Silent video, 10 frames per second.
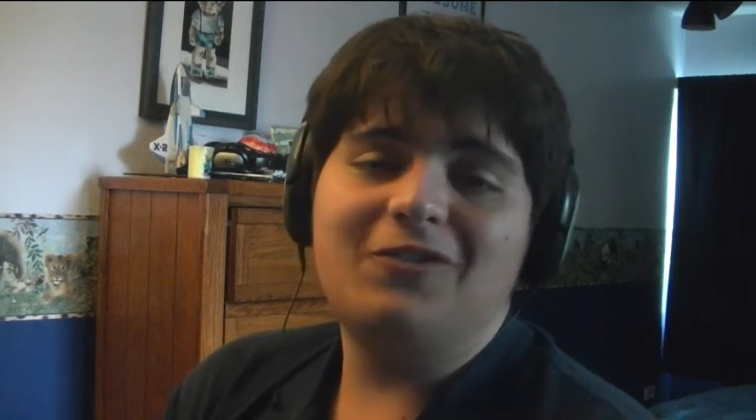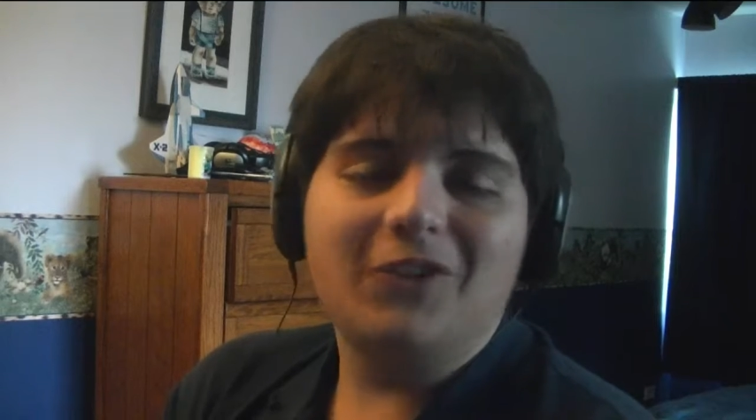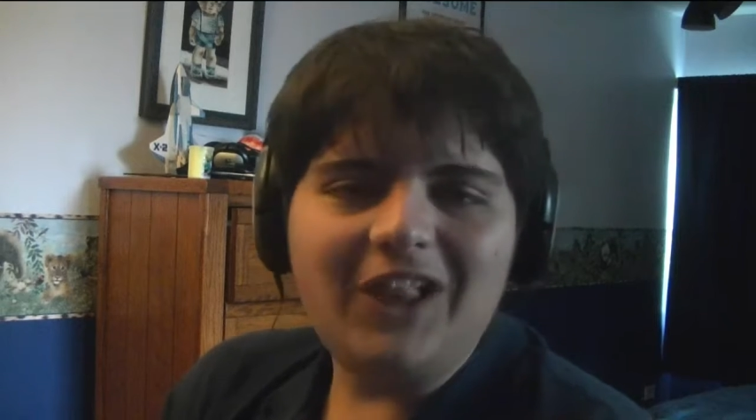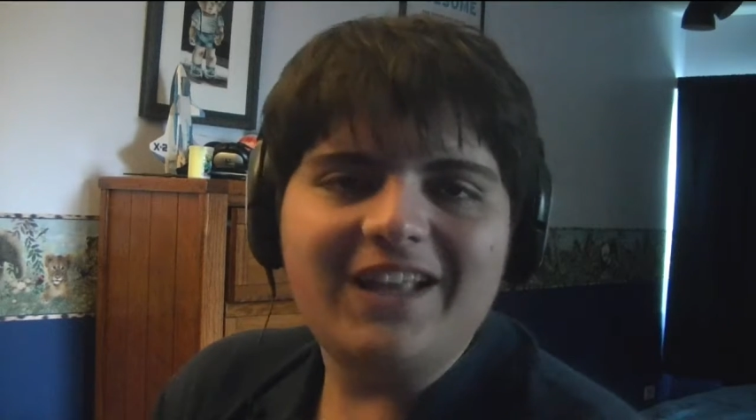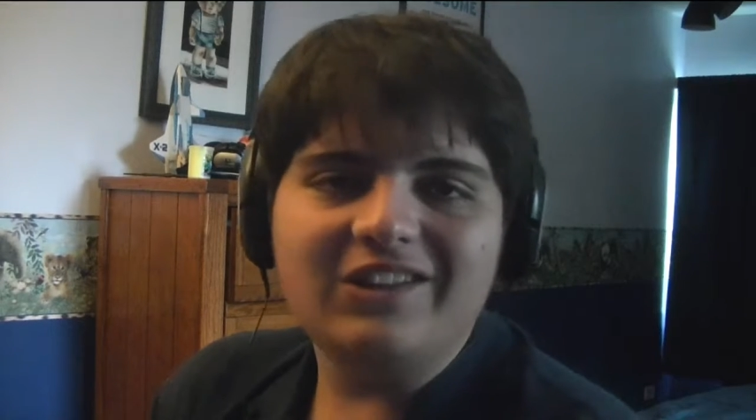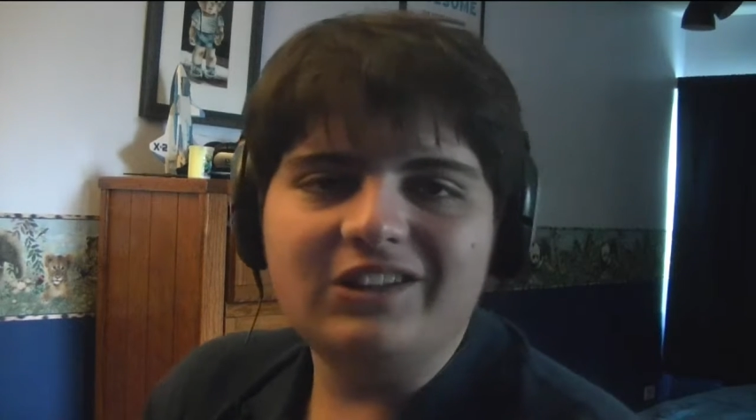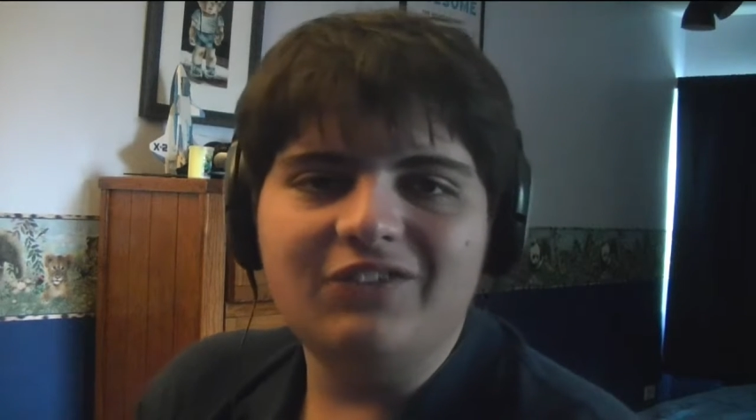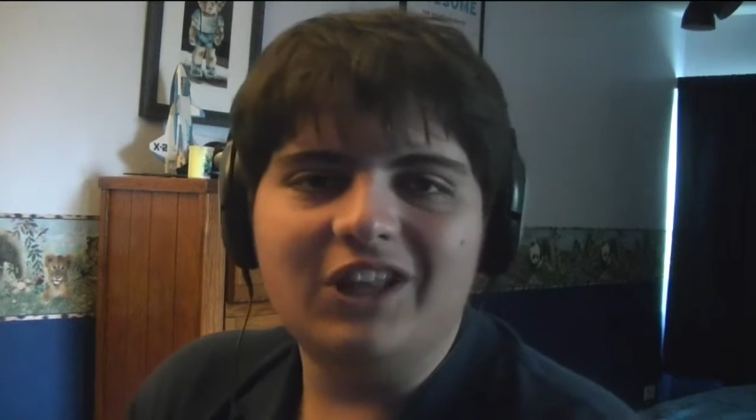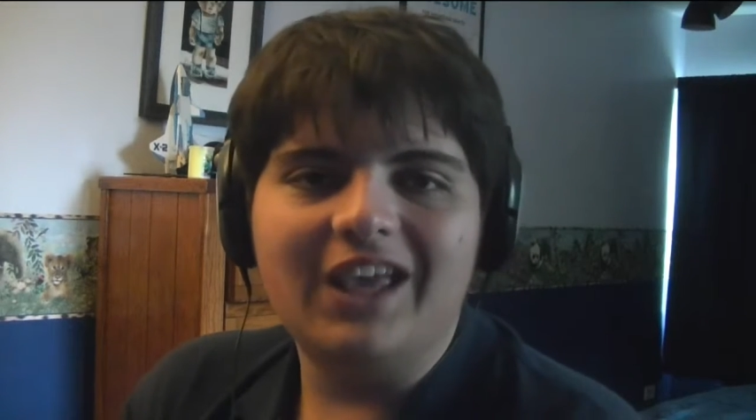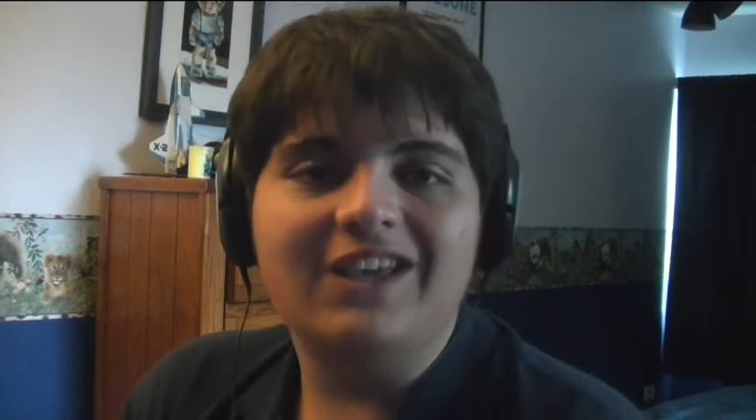If you liked it,
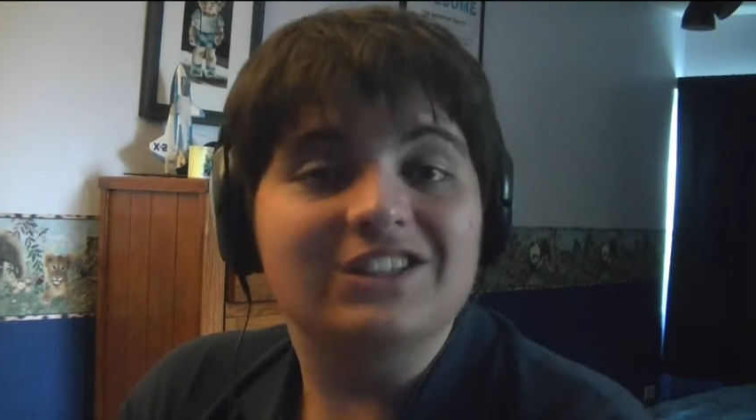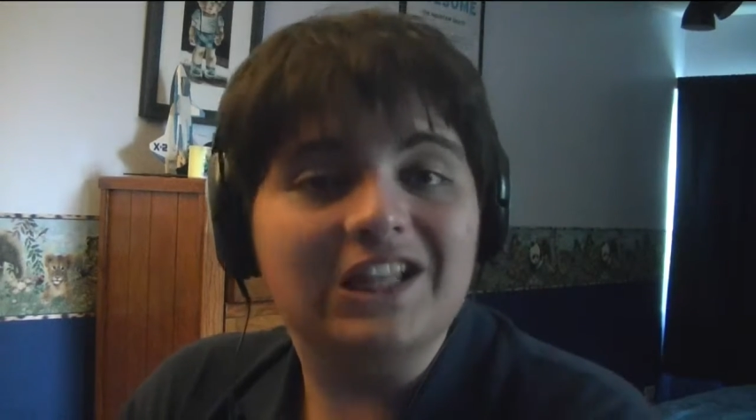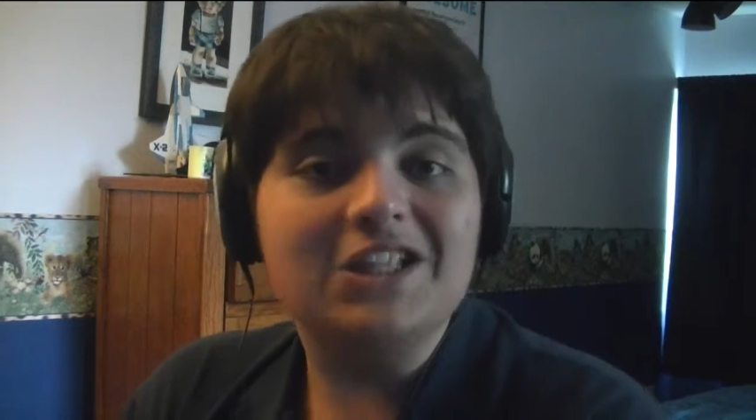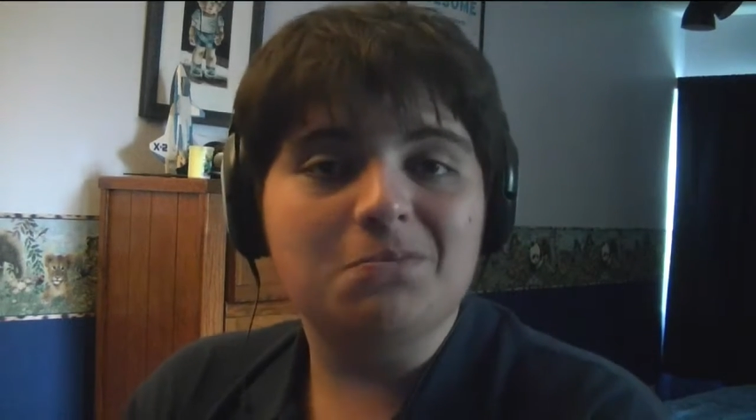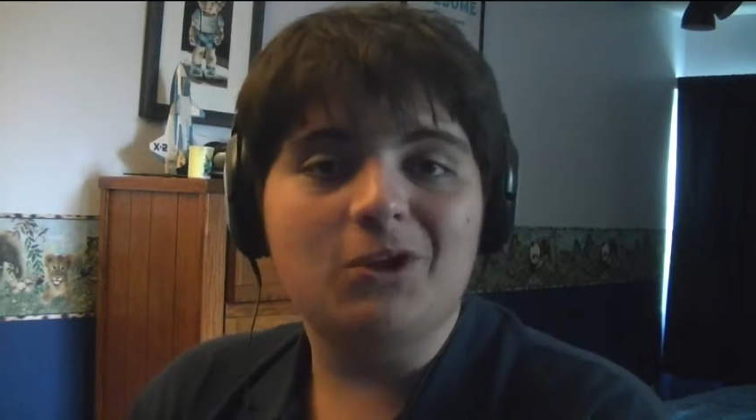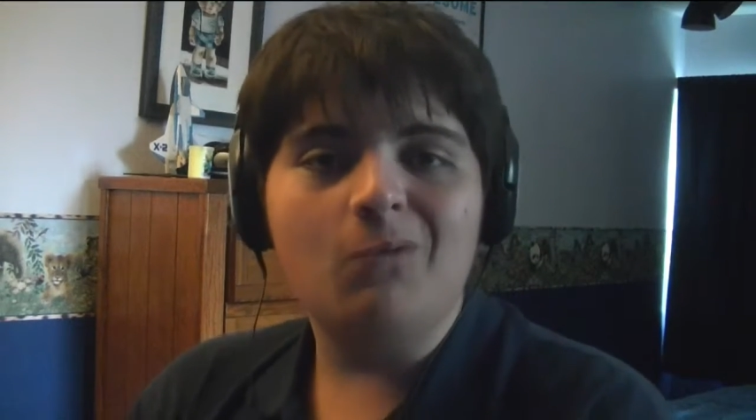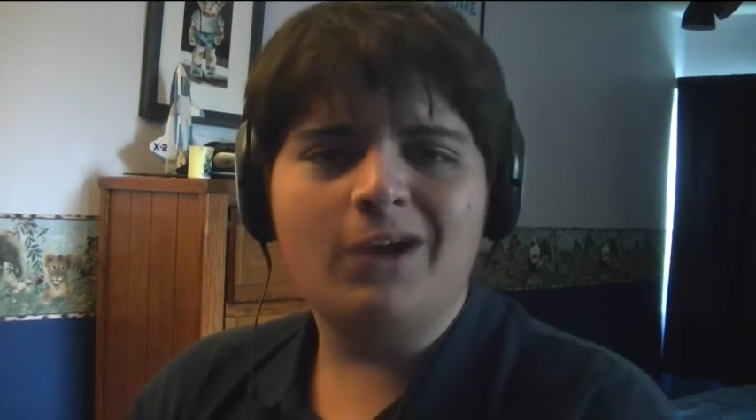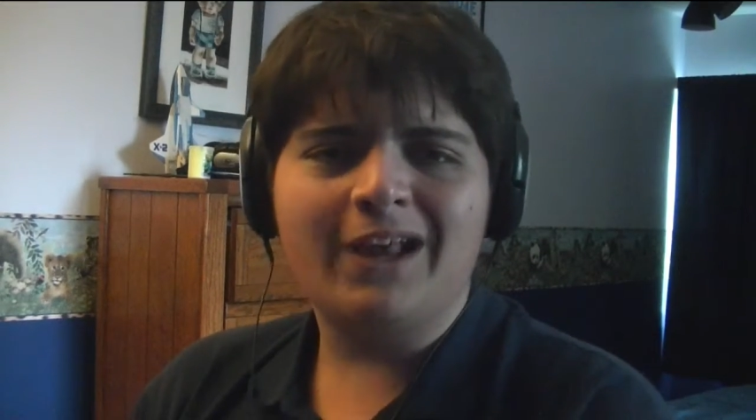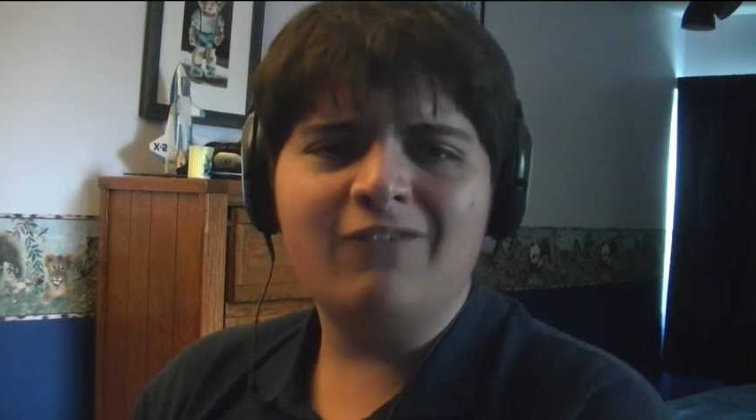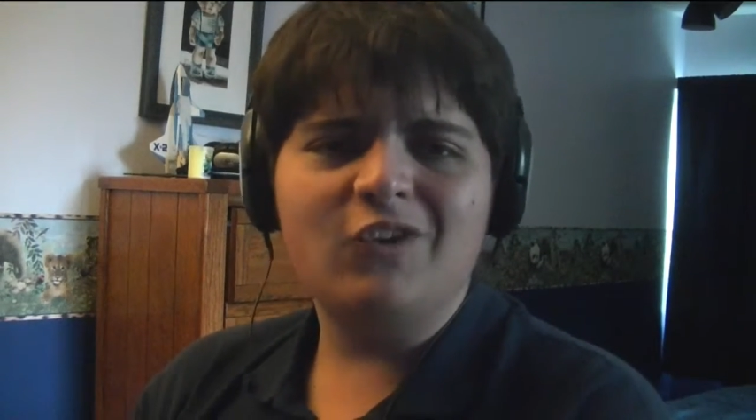leave a like, because it lets me know
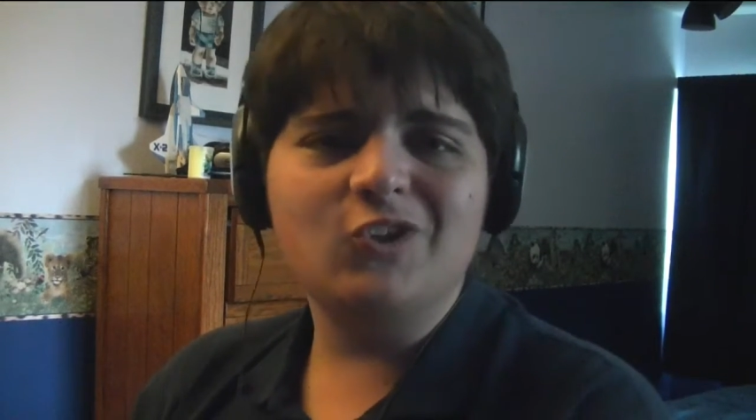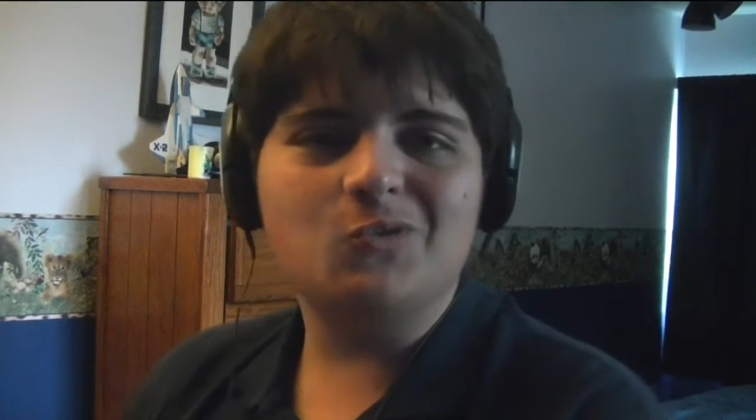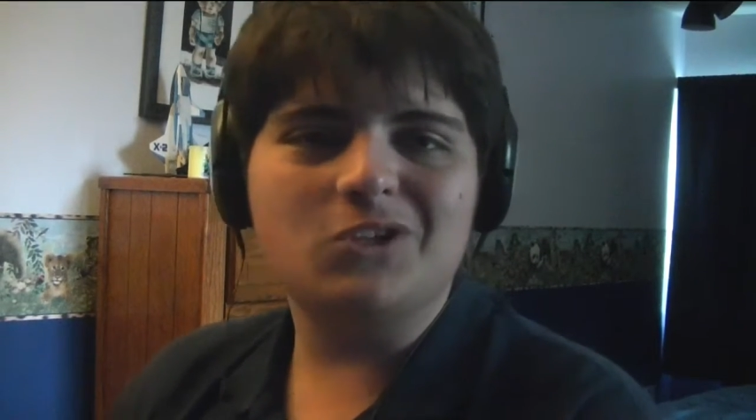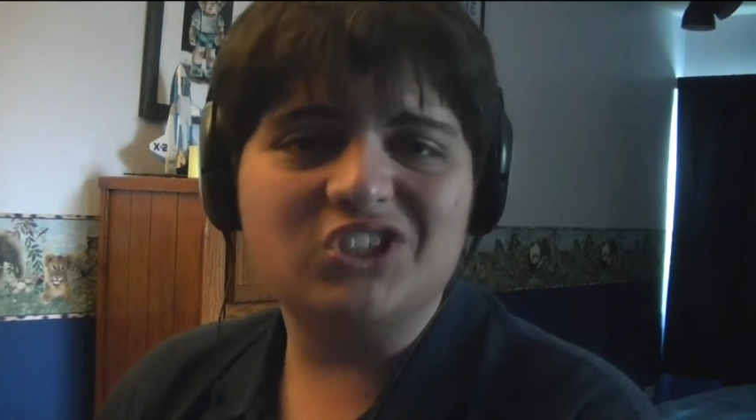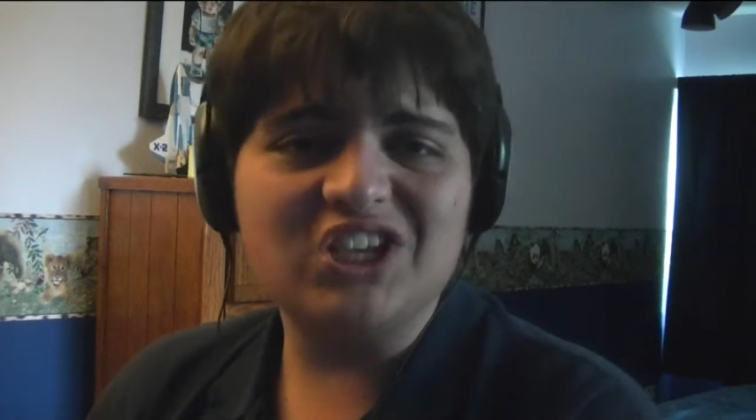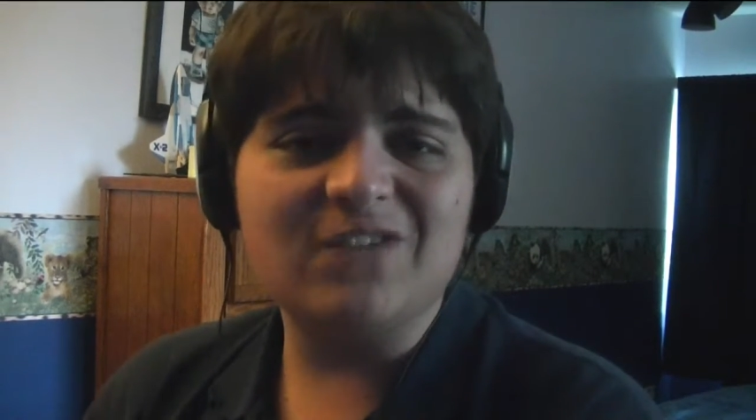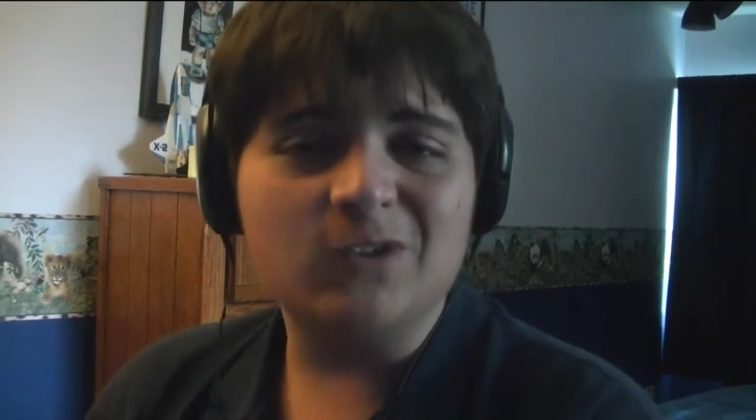what kind of videos you want to see.